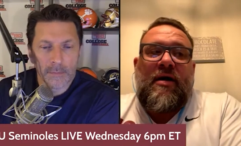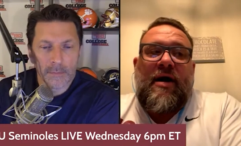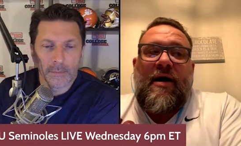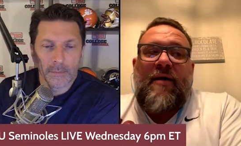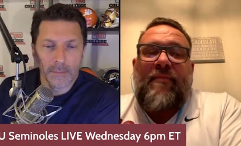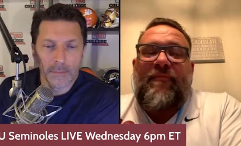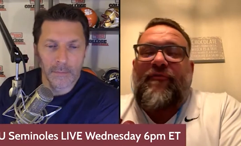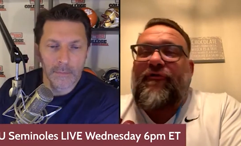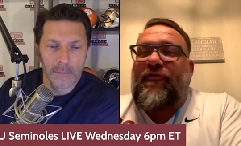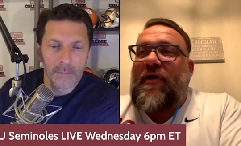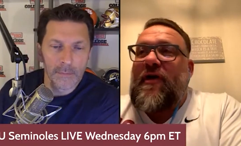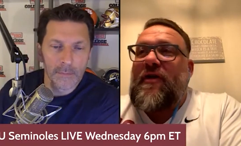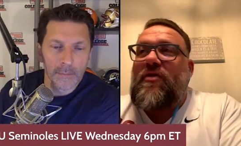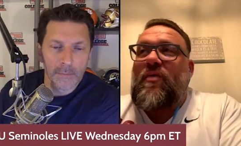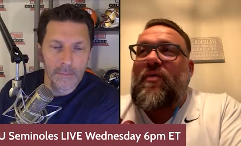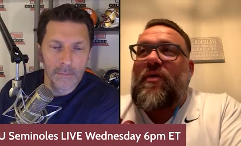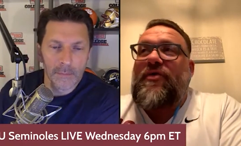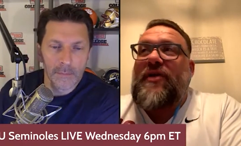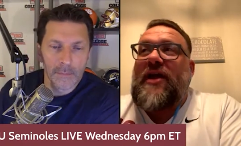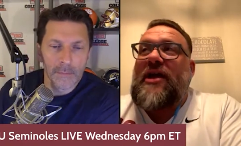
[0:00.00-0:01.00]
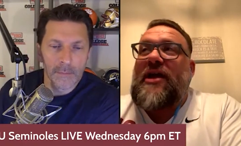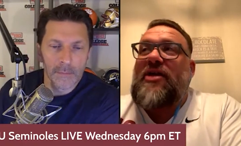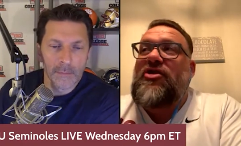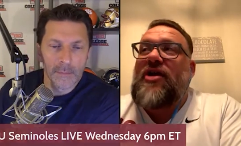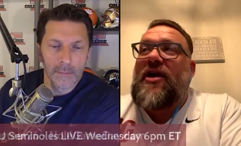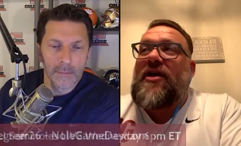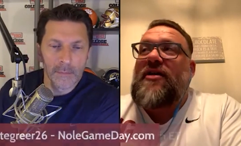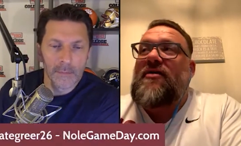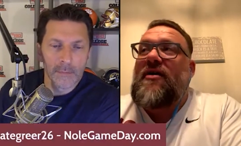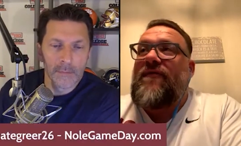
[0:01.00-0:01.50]
Speaker 1: I'm friends with
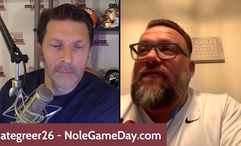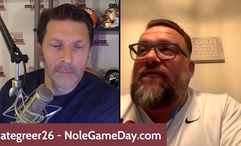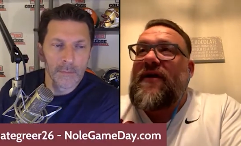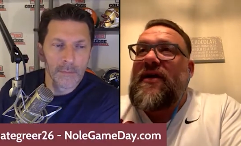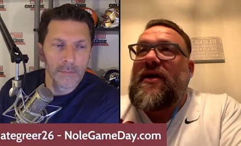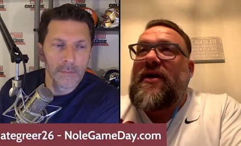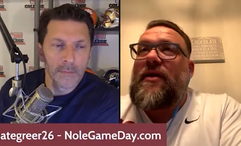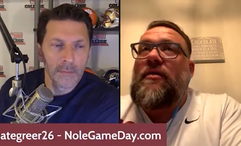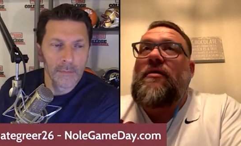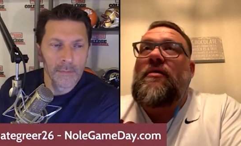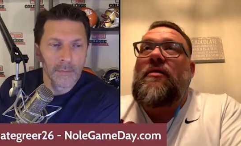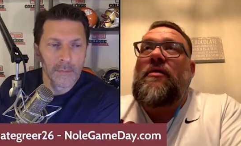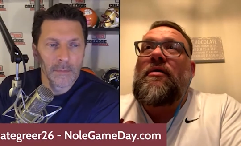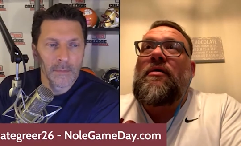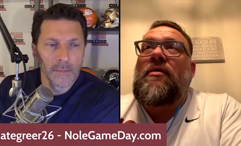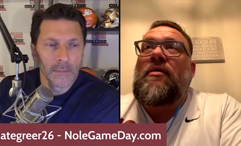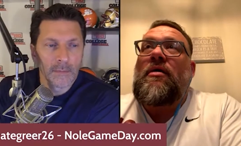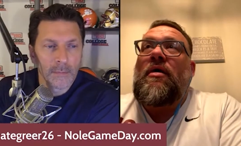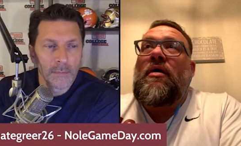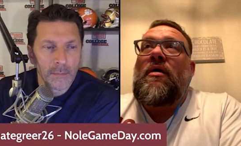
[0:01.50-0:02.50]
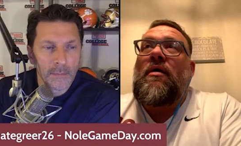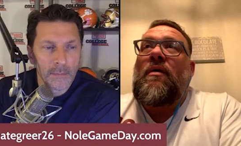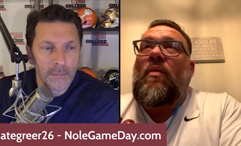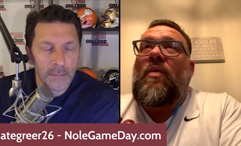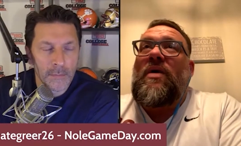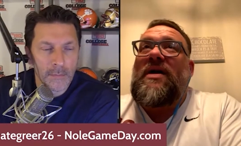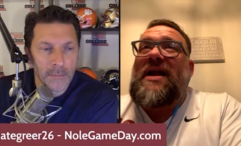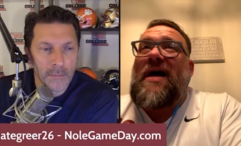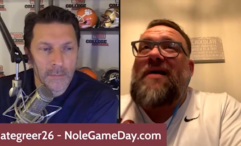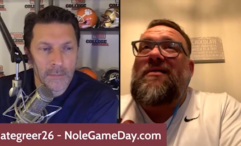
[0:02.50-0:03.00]
AJ Duffy.
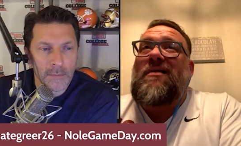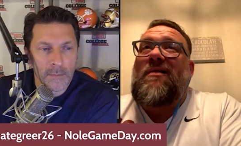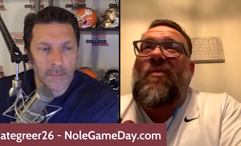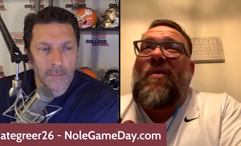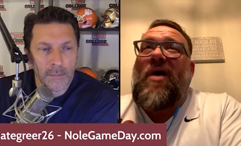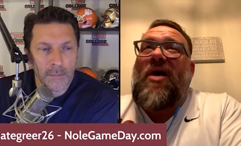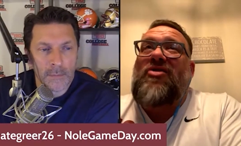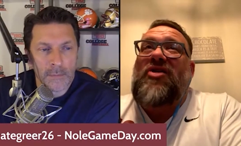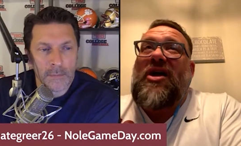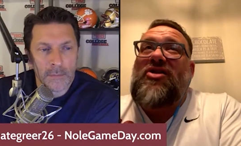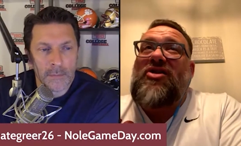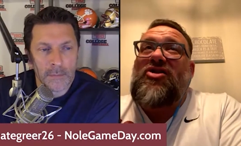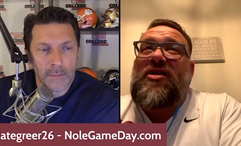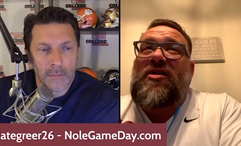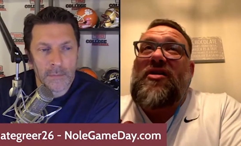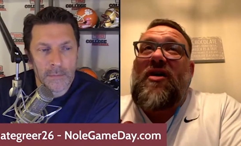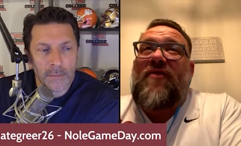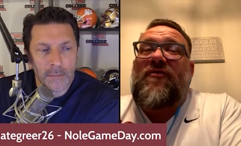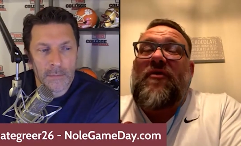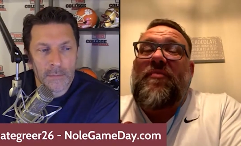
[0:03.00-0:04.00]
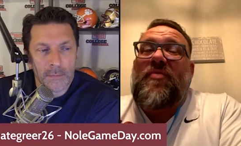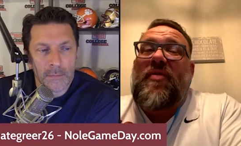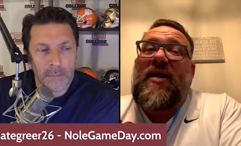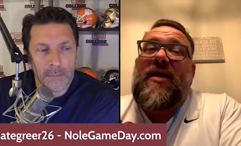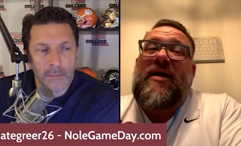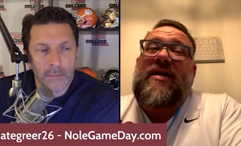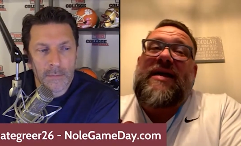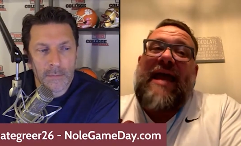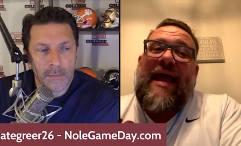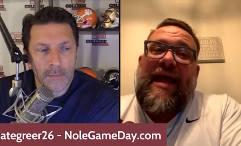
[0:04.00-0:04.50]
Went out and watched AJ Duffy
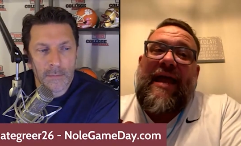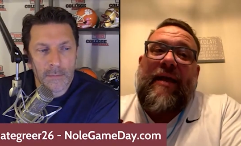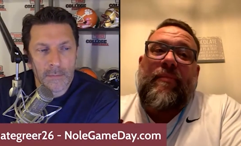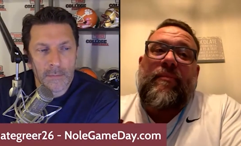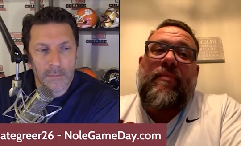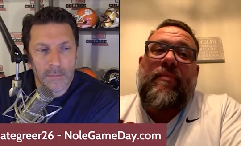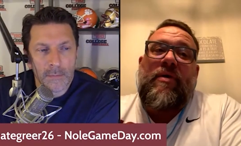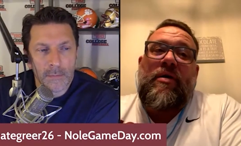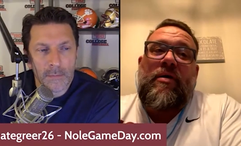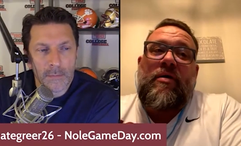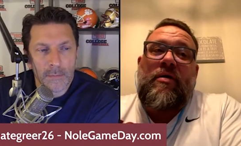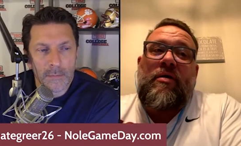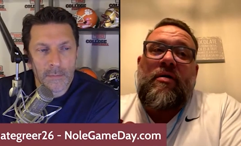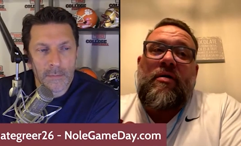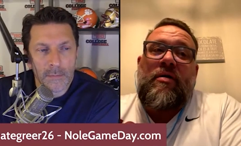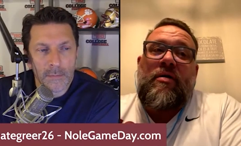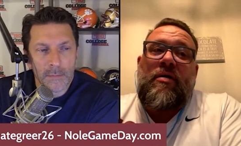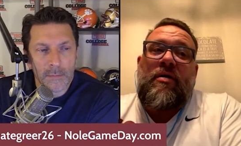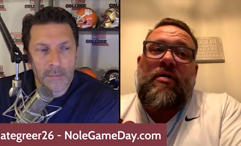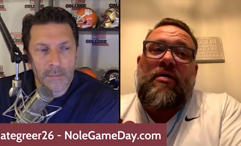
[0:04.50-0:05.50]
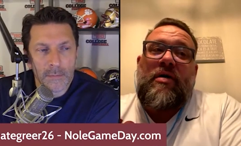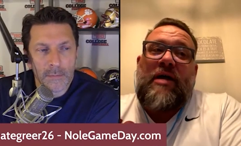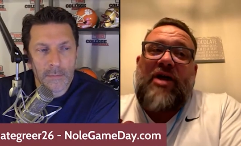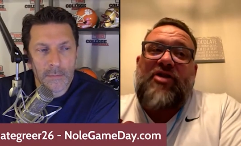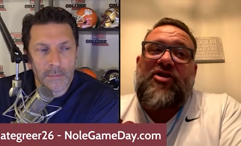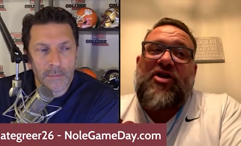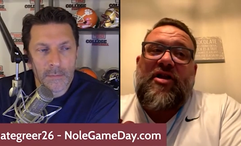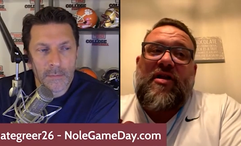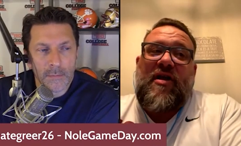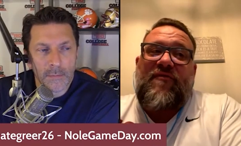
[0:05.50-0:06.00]
play a game.
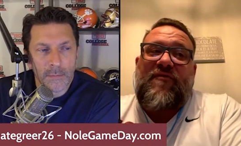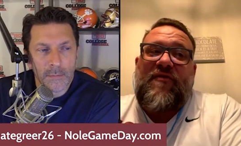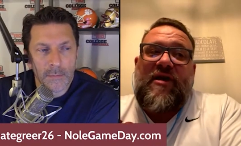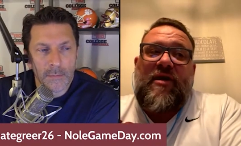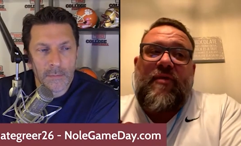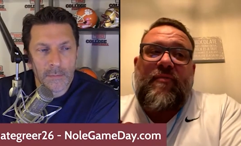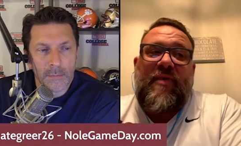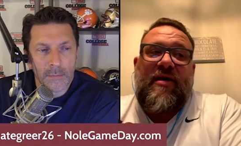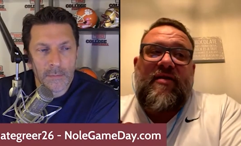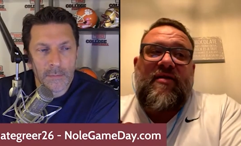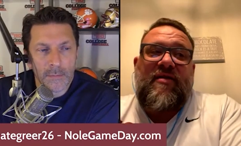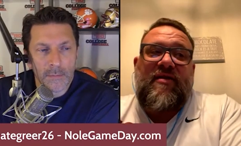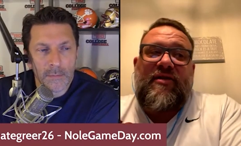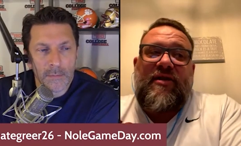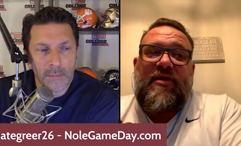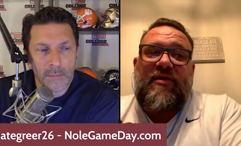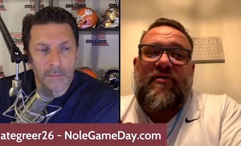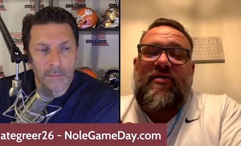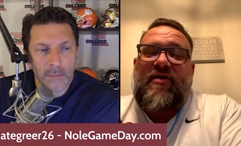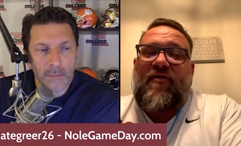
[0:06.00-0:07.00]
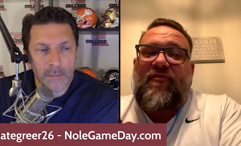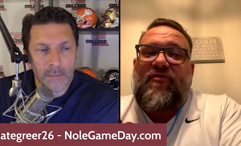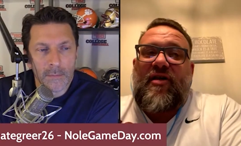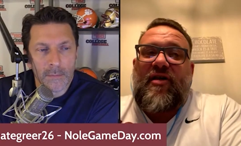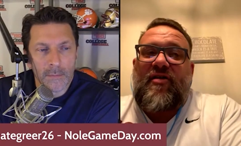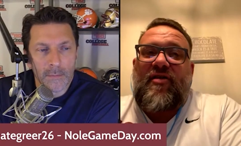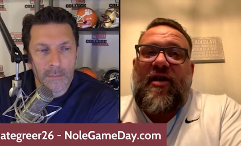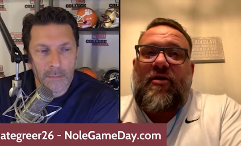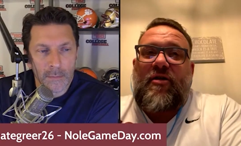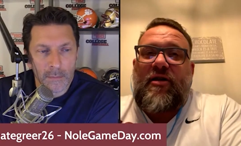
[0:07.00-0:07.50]
AJ Duffy commits, and then several
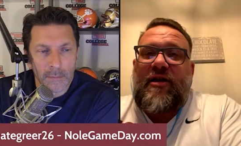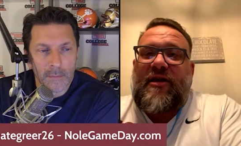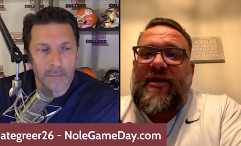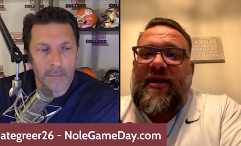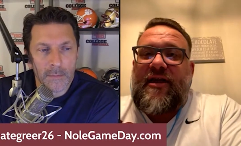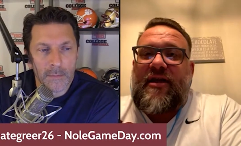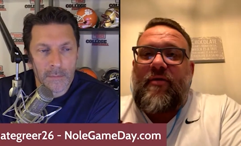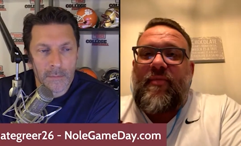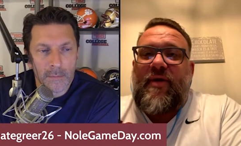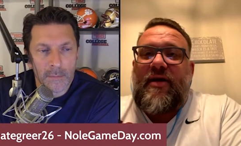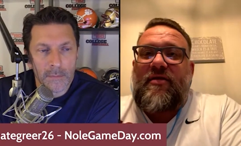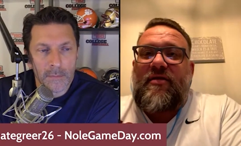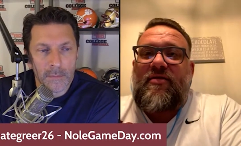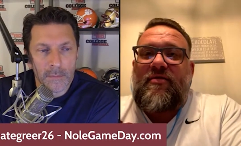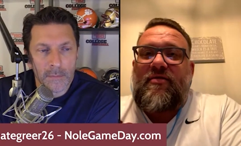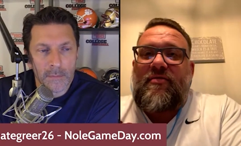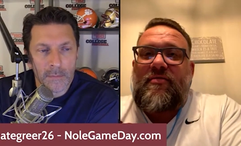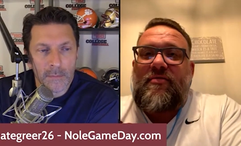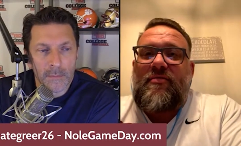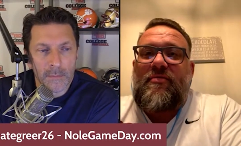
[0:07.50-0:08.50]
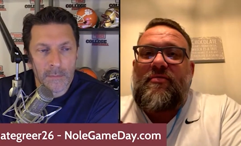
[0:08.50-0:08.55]
days later he decommits.